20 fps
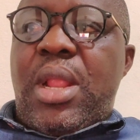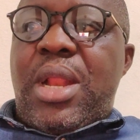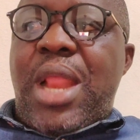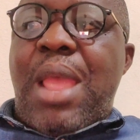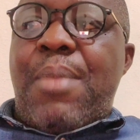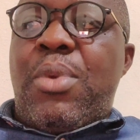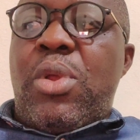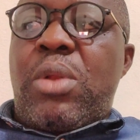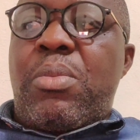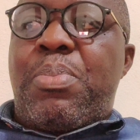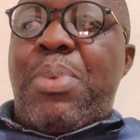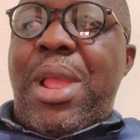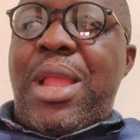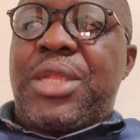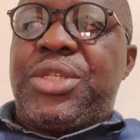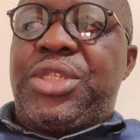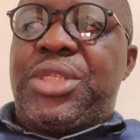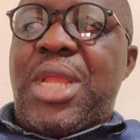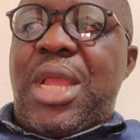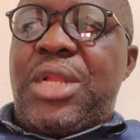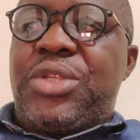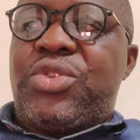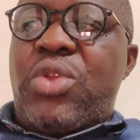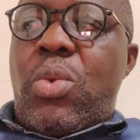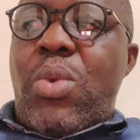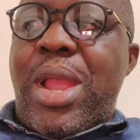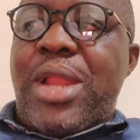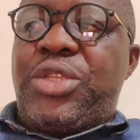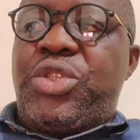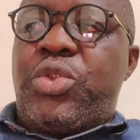Claiborne Park stands
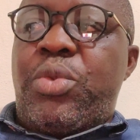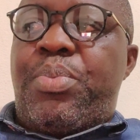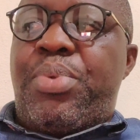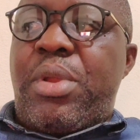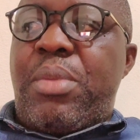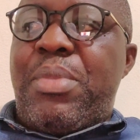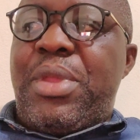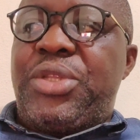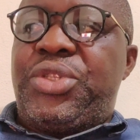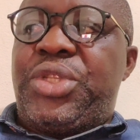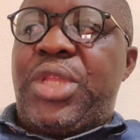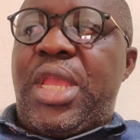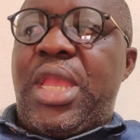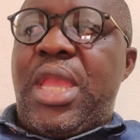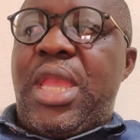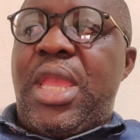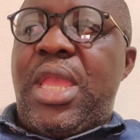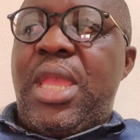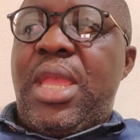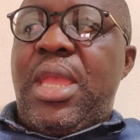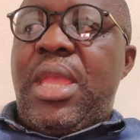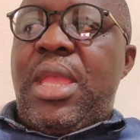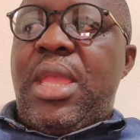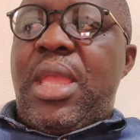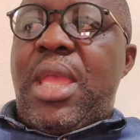for white supremacy